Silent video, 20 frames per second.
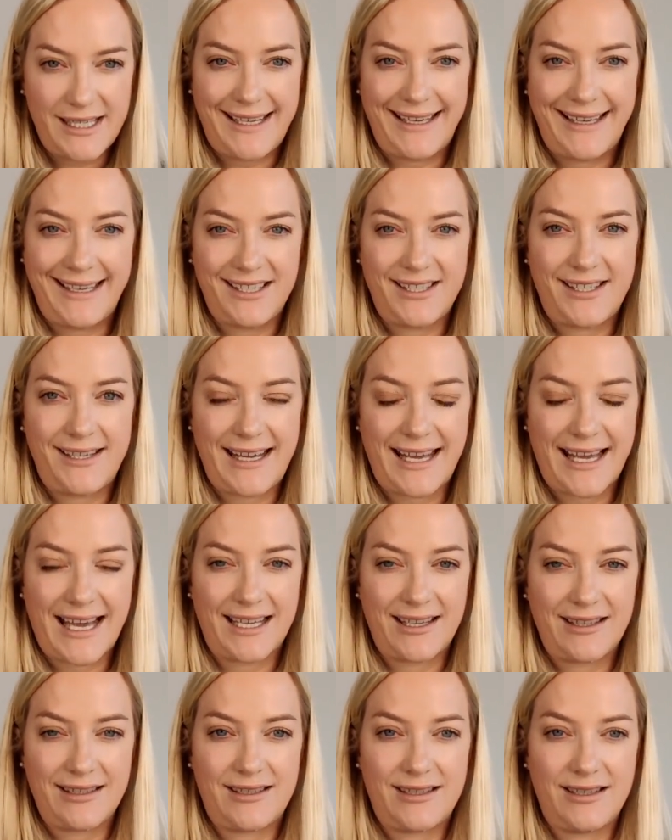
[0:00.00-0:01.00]

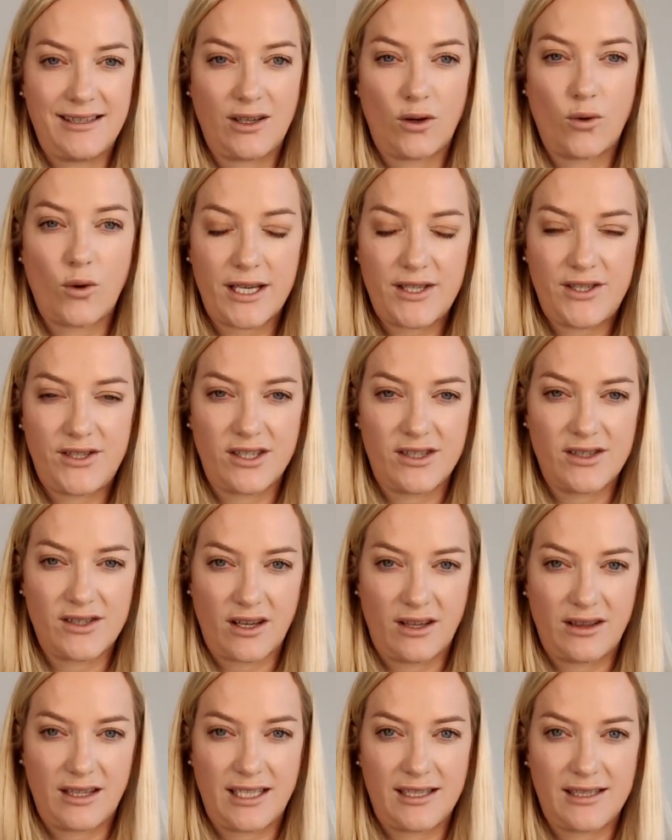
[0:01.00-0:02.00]
into the questions
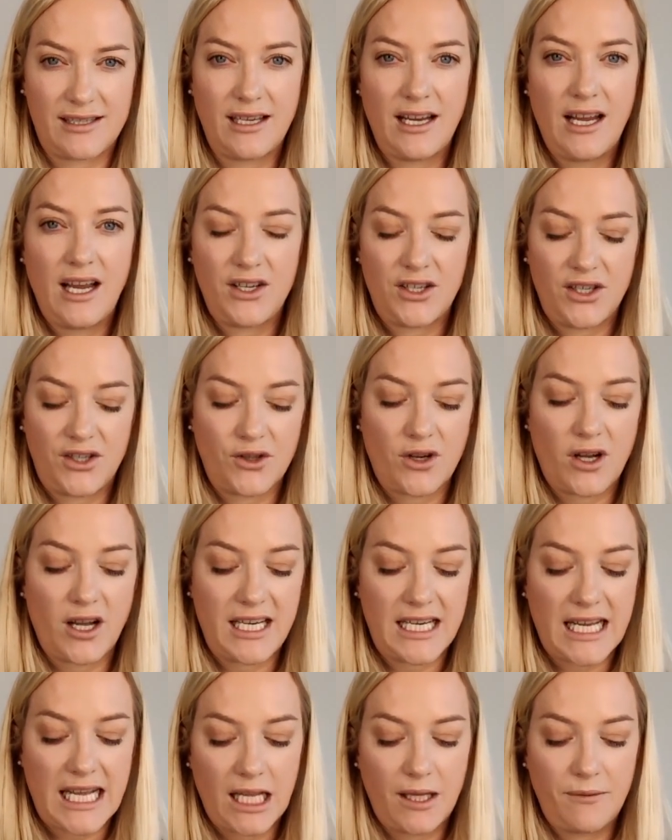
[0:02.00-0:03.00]
on this to try
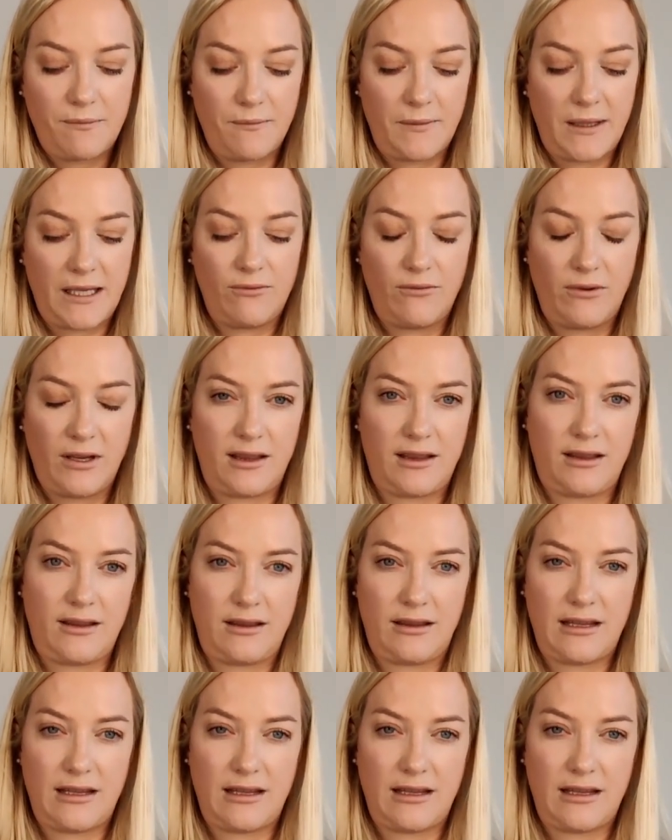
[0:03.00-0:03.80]
and help me with